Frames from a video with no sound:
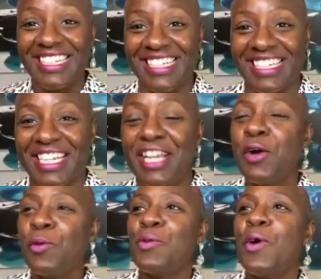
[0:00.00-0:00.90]

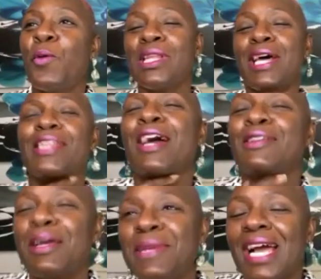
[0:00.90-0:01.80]
well, well now
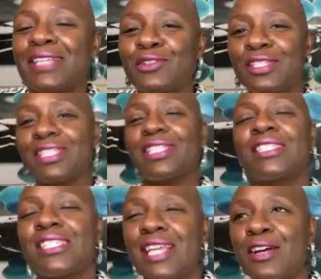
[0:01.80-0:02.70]
let me ask you this
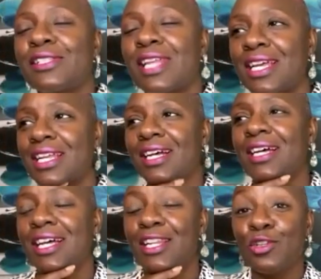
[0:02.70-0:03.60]
because this sounds like a,
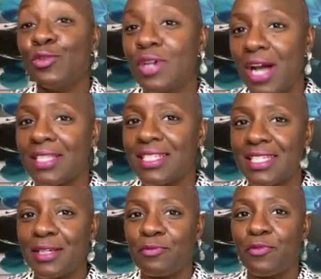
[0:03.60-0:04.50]
a, new
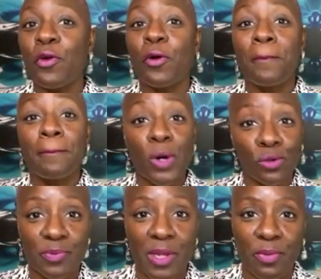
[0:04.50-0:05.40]
concept for
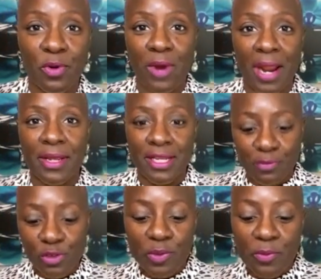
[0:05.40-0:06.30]
most people, right? Because
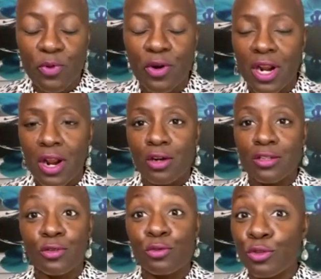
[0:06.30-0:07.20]
most mm-hmm. people are, are
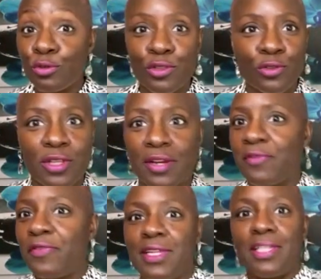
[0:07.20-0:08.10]
so used to their
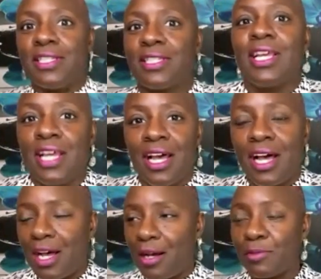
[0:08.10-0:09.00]
fitness
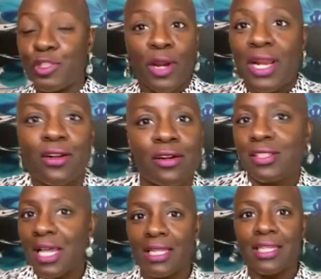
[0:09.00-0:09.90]
um, trainer
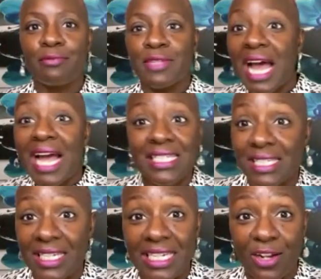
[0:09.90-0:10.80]
telling them not
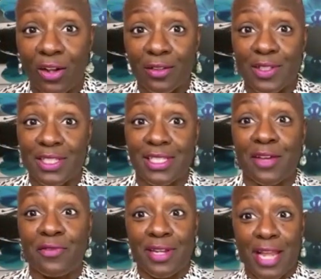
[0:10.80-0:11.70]
to eat all of this
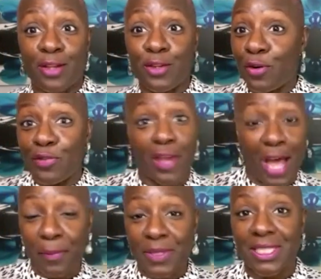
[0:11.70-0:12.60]
stuff. And now you're on the
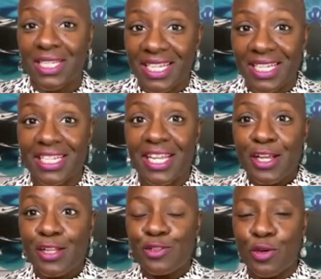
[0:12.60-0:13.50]
opposite end.
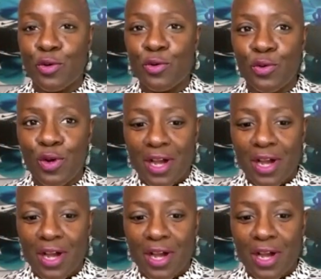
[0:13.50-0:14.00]
So,